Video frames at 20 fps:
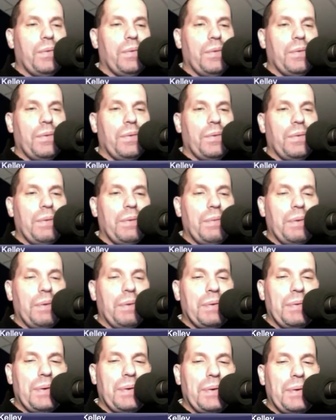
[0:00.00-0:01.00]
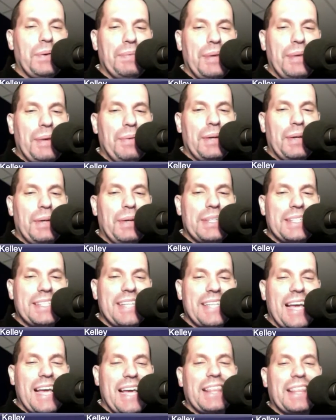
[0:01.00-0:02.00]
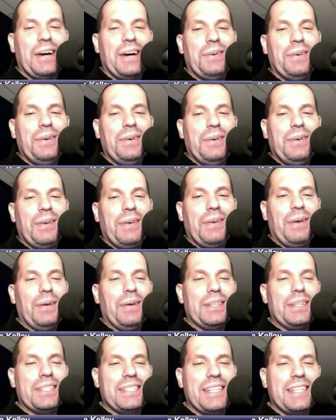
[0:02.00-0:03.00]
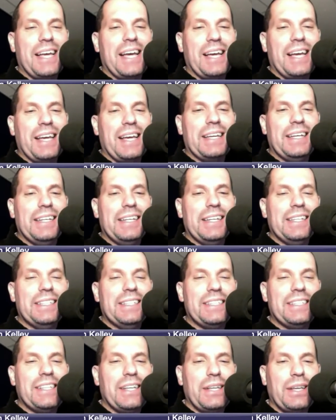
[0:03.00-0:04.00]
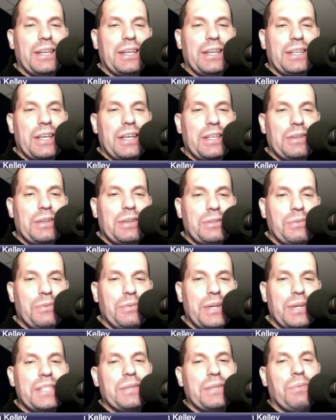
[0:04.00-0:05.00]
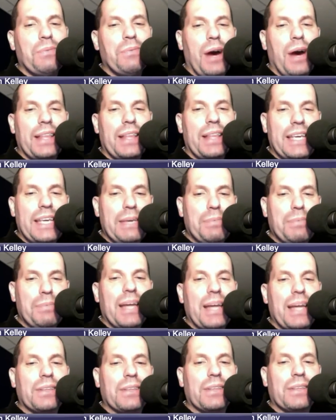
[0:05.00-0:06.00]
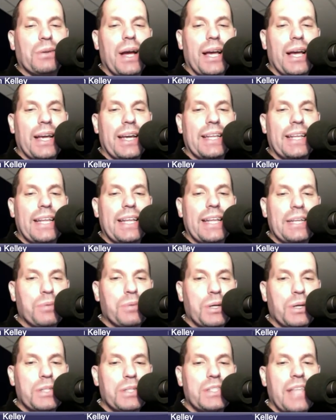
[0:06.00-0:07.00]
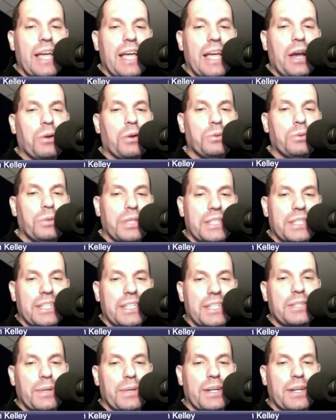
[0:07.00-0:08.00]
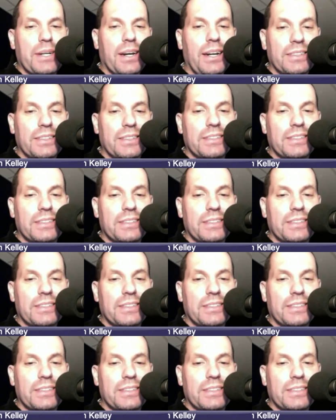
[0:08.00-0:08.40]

what I wanted to say though, is there's a reason why they keep getting their way, and that's because they are lunatics with guns.